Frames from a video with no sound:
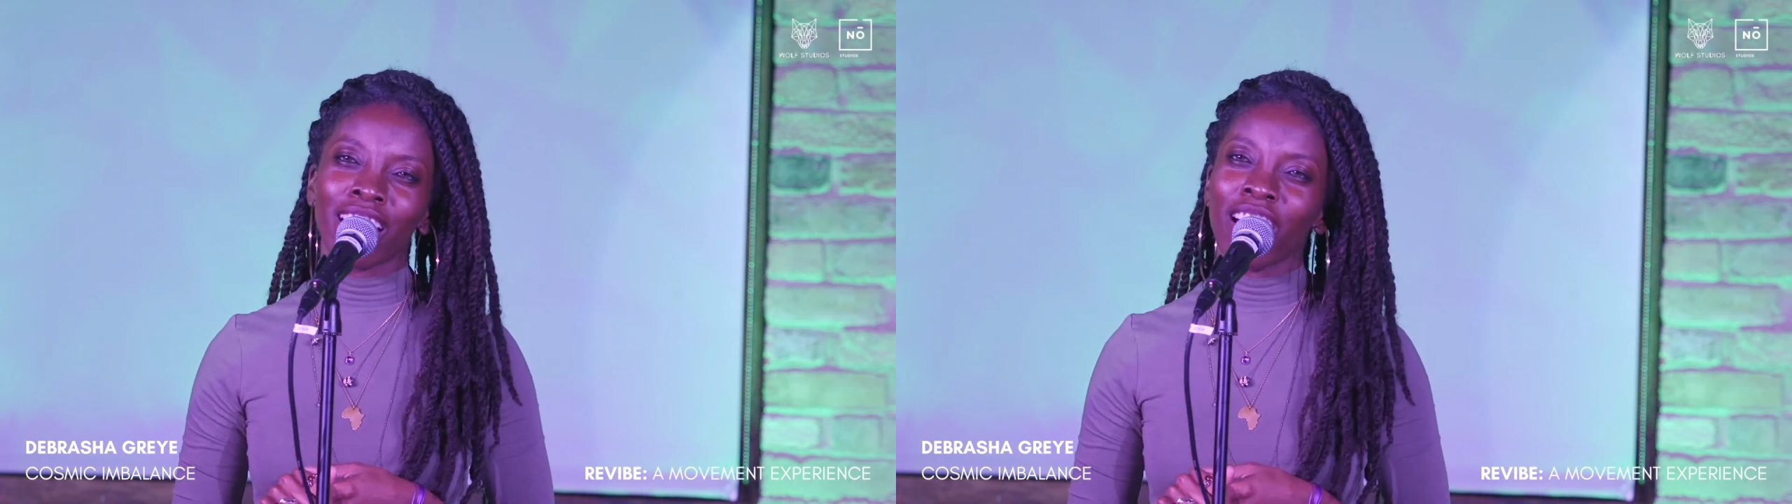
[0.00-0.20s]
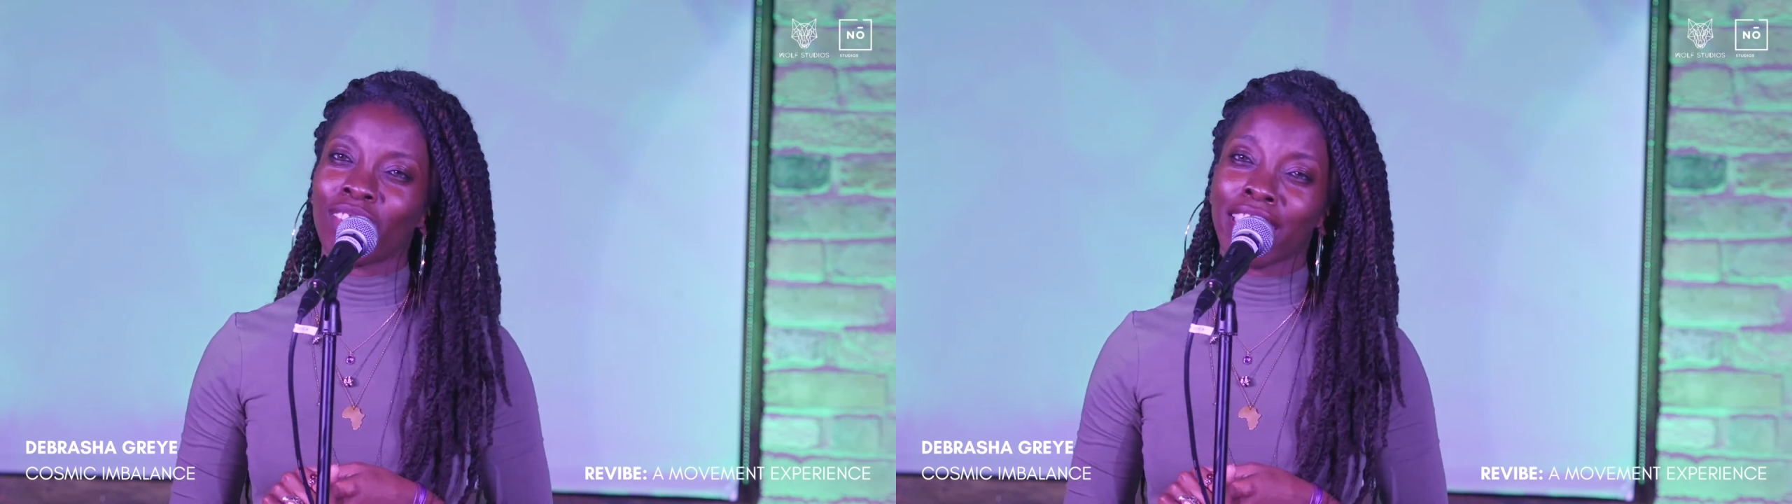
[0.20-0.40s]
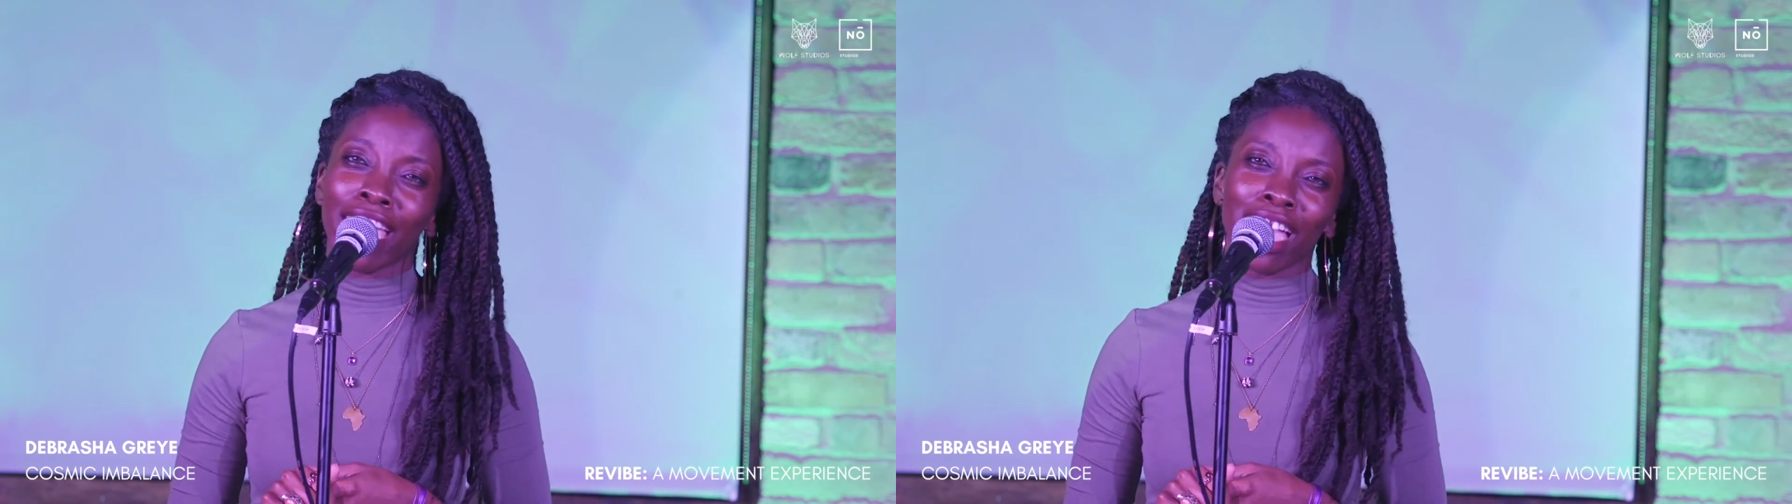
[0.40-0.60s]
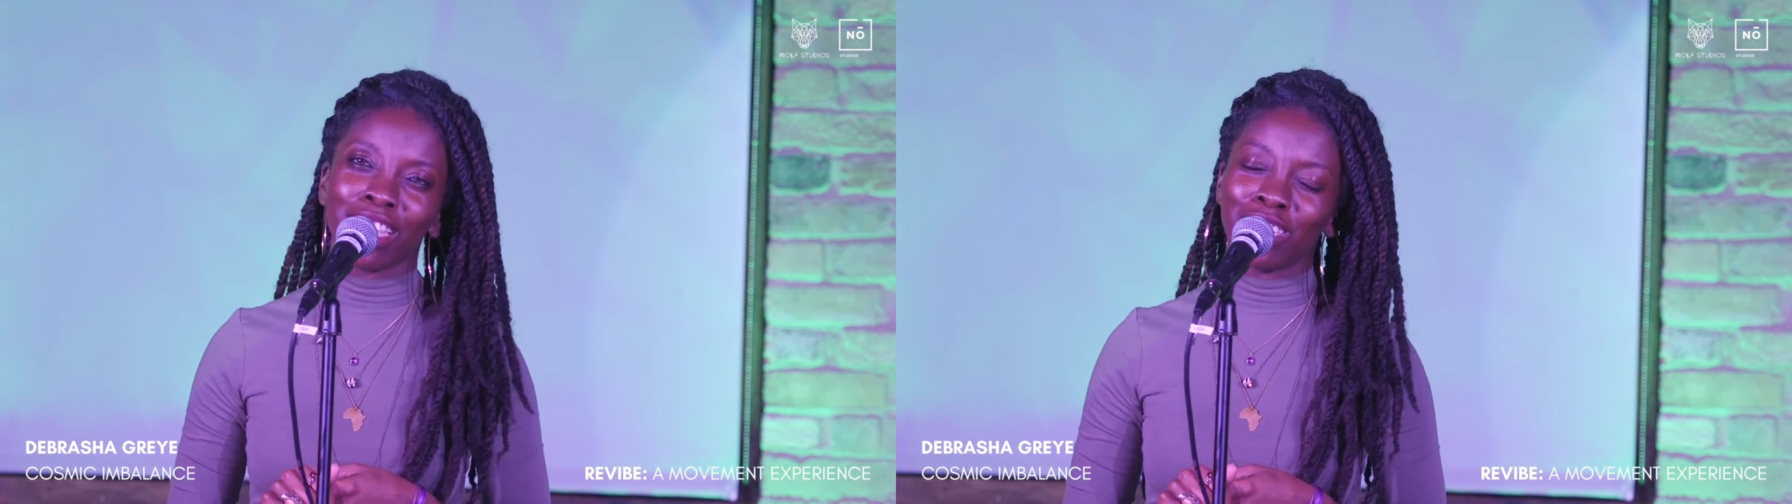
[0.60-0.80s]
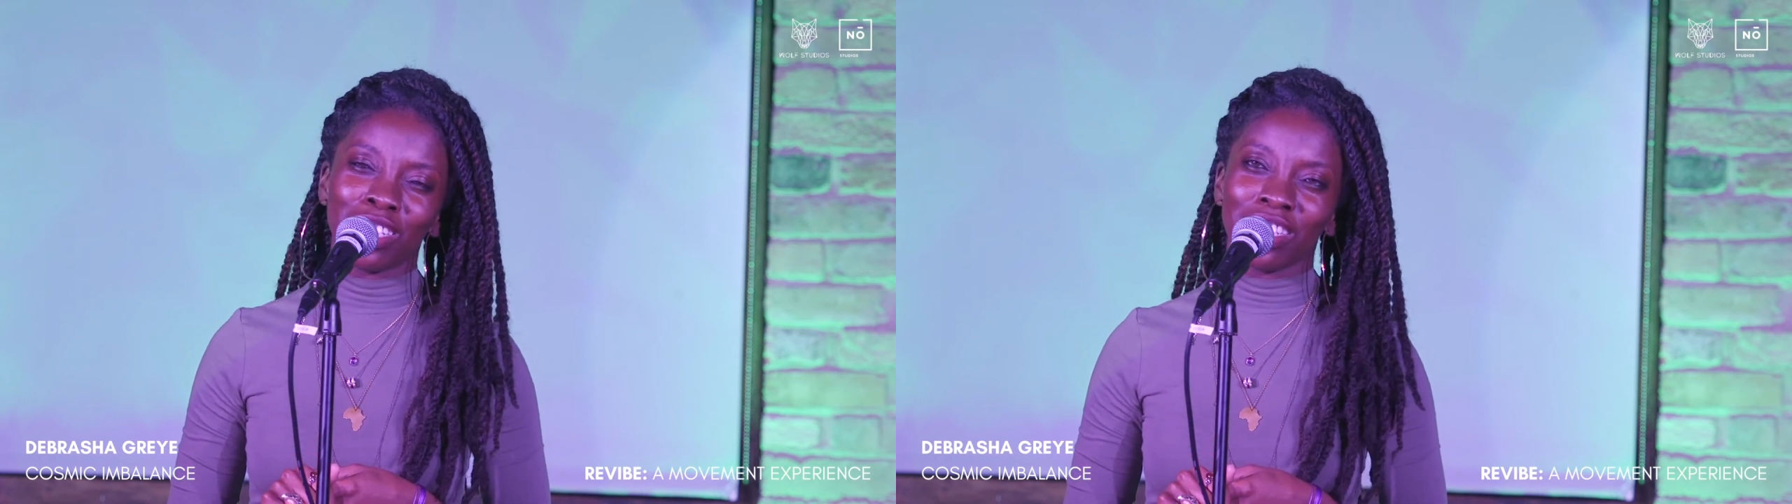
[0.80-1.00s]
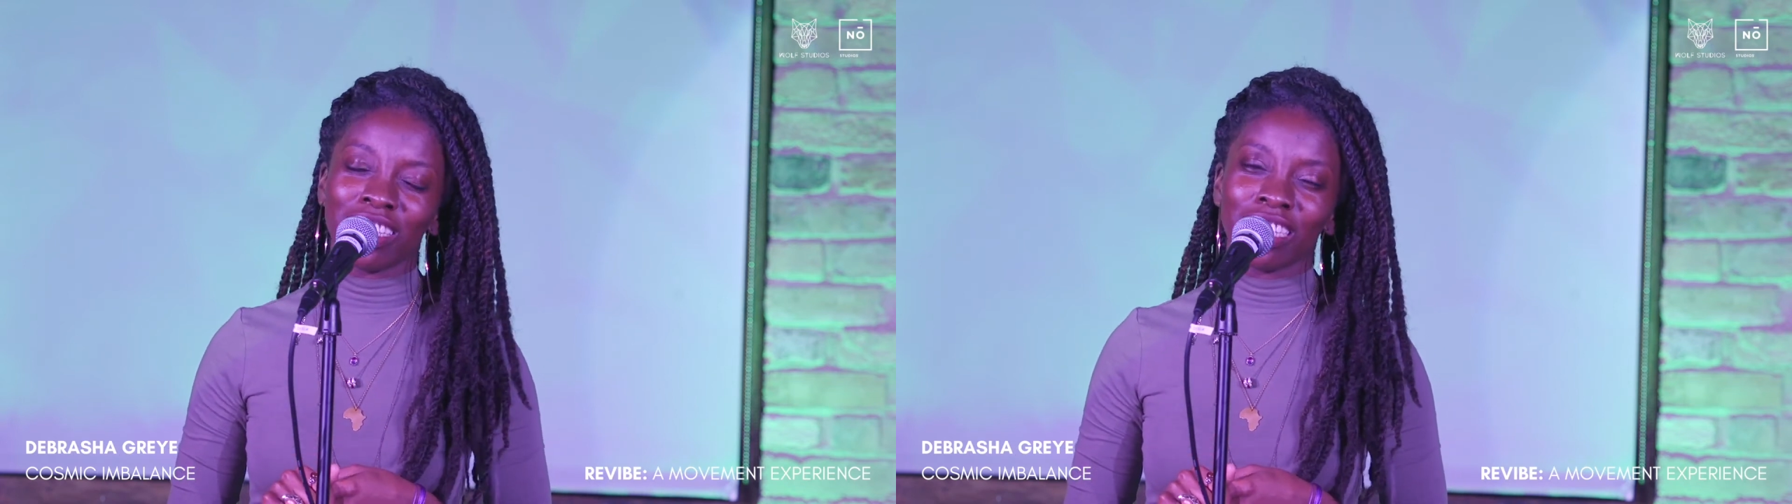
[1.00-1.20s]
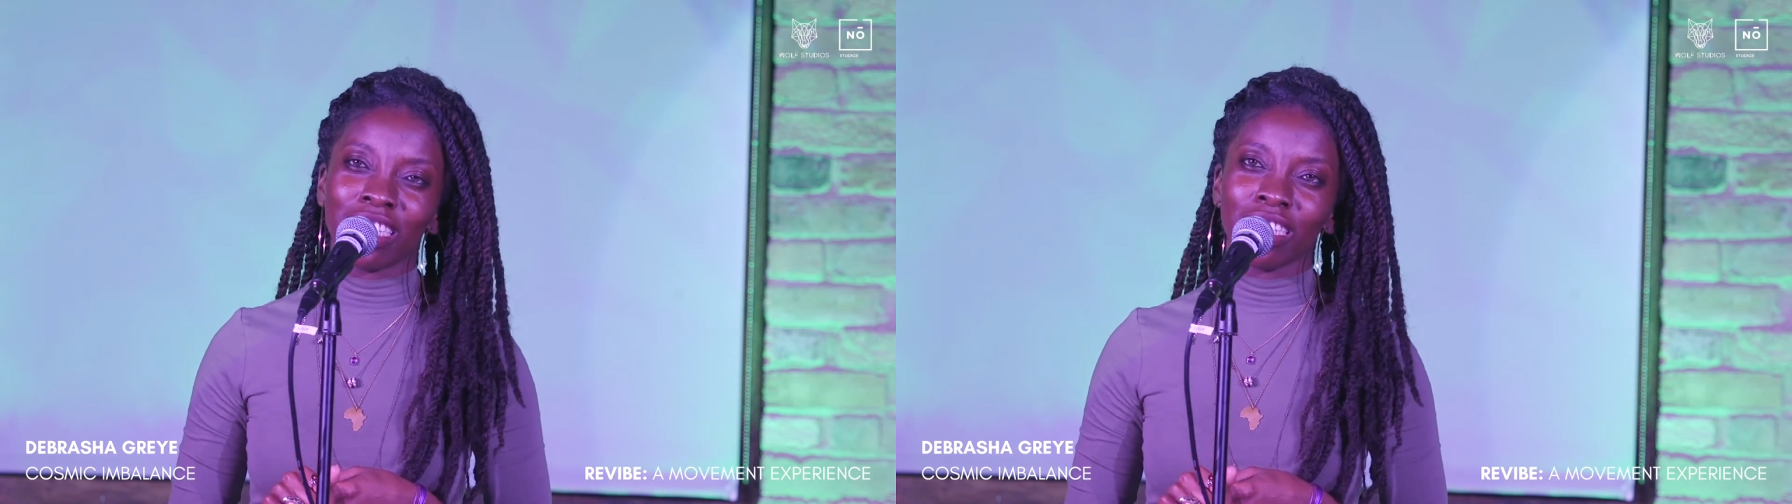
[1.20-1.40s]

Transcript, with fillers: of a calendar.